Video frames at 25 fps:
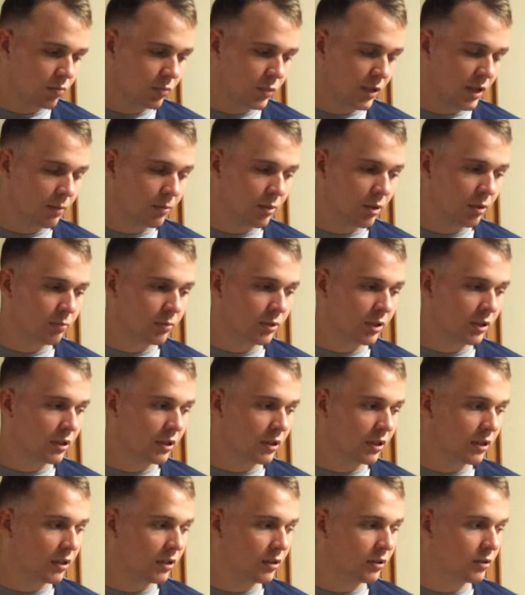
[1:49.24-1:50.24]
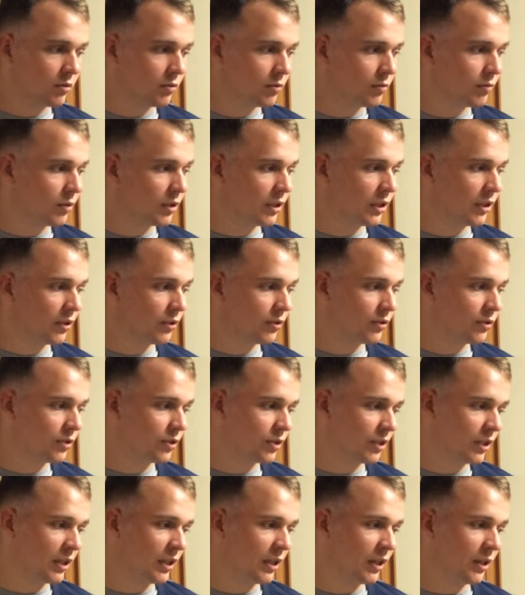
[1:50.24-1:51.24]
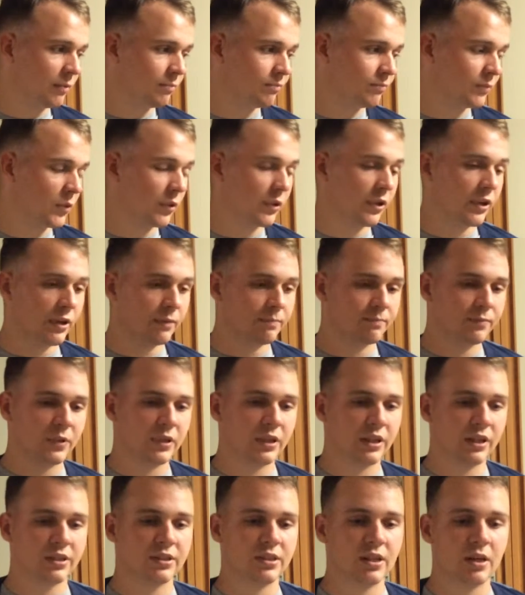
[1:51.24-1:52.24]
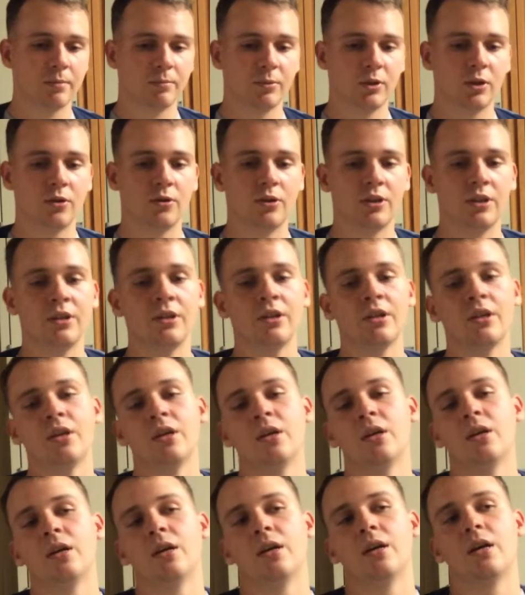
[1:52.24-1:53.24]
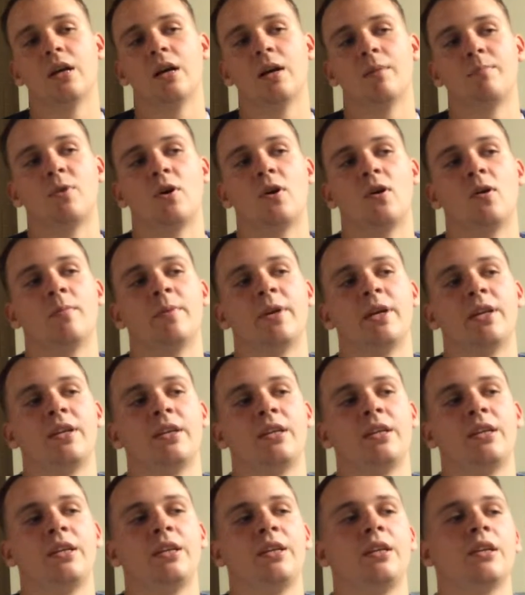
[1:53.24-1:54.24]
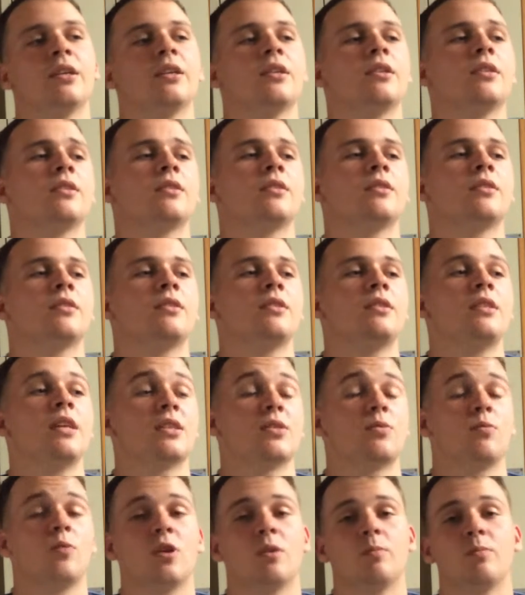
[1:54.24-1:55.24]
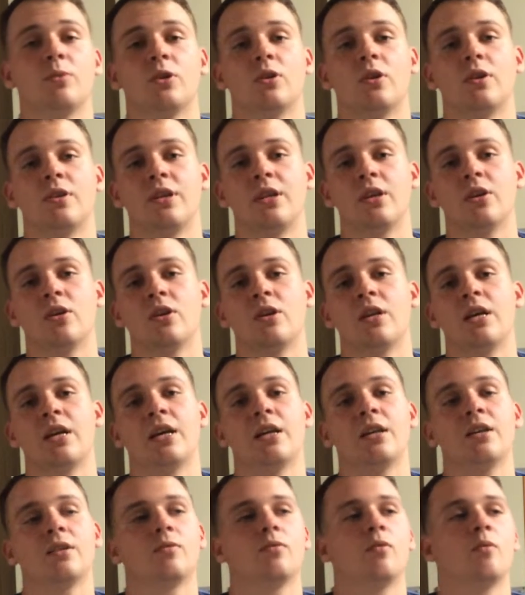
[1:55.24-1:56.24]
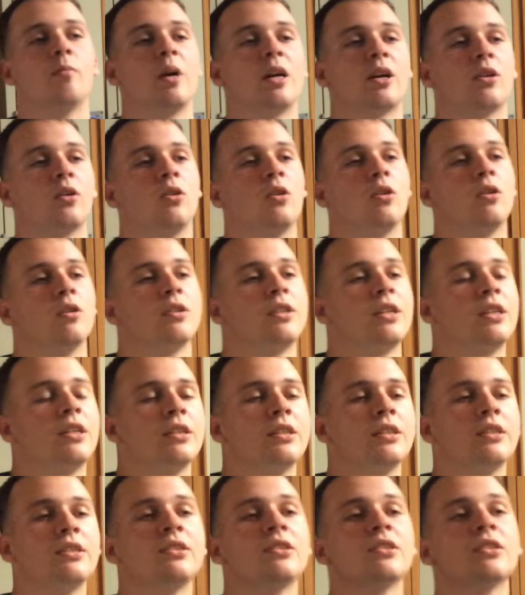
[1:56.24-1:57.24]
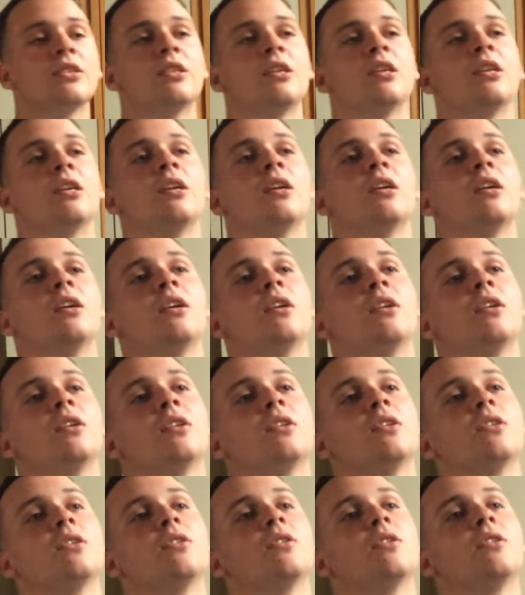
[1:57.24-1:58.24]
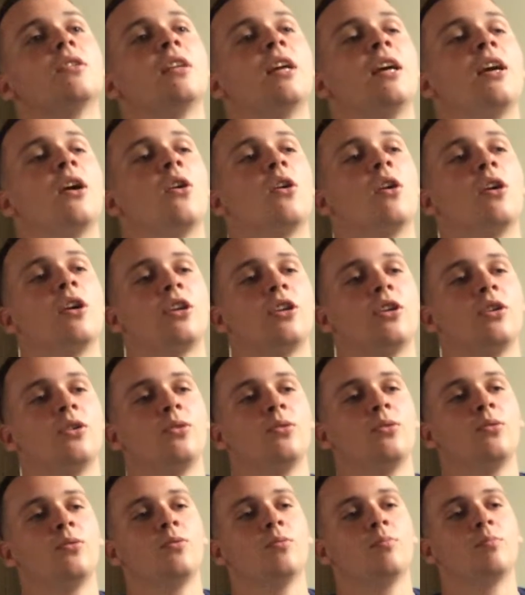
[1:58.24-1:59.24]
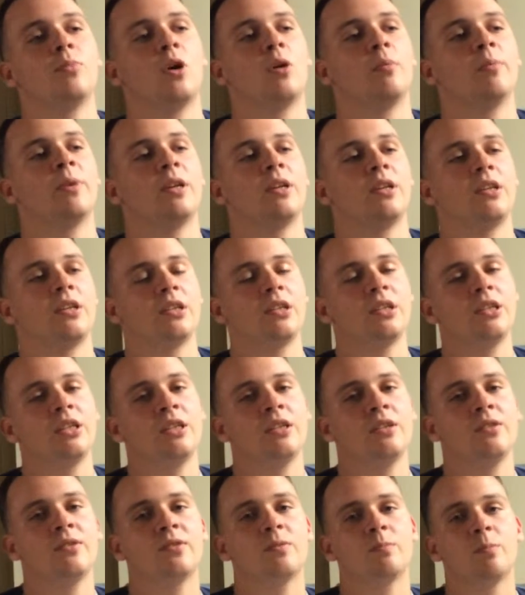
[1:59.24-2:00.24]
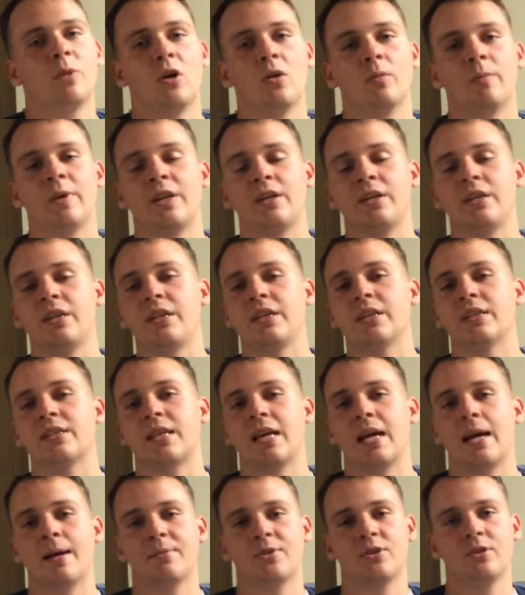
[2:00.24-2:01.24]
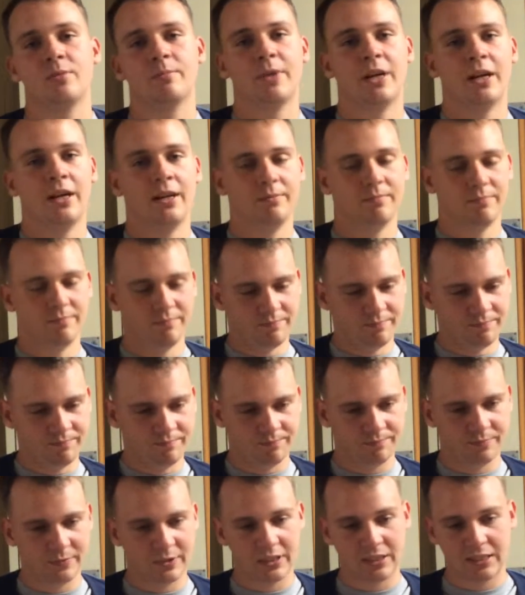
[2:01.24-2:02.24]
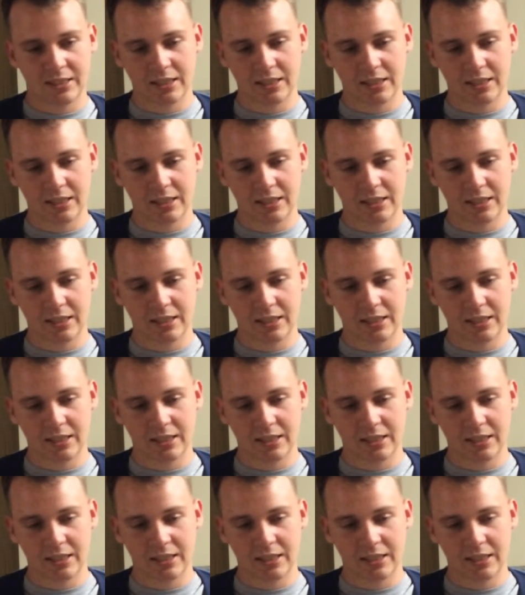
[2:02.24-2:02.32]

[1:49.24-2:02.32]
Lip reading: blah, blah, blah. What else? Oh yeah, it gets uploaded. Paul Bettany doesn't want it put on the internet. Rebecca Hall does. They argue. Paul Bettany leaves. Paul Bettany gets captured by the